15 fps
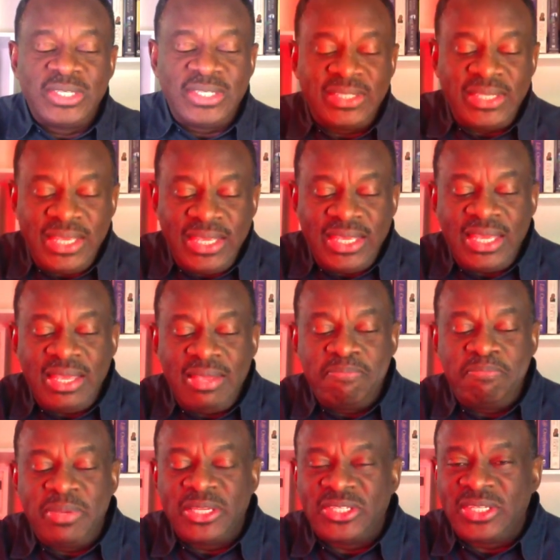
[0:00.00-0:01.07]
you
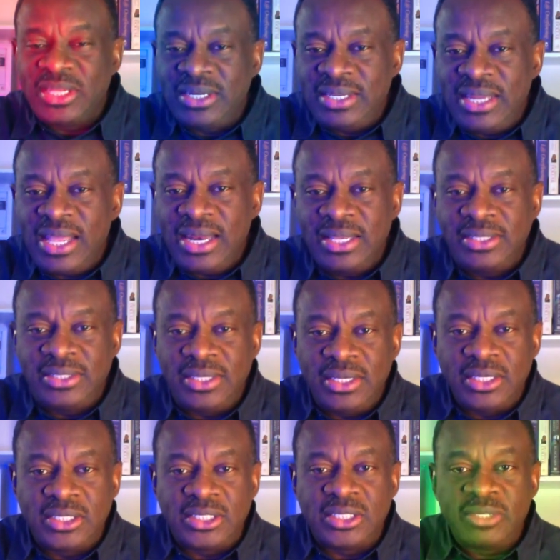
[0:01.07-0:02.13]
seeking
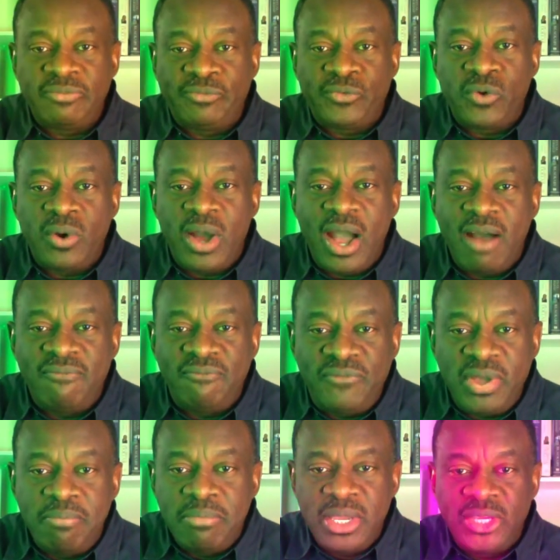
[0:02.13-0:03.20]
personalities for
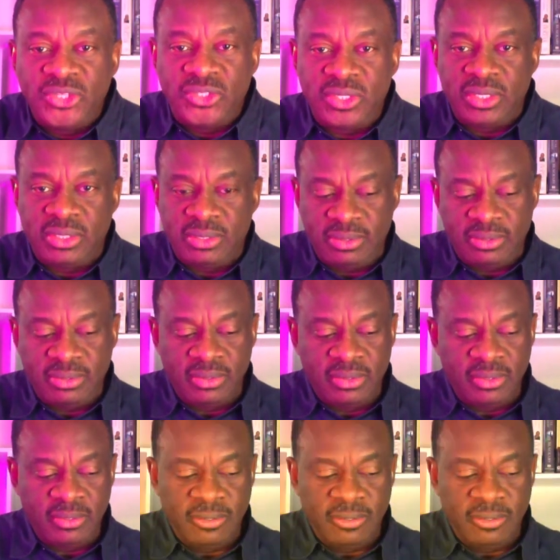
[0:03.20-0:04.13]
affirmation.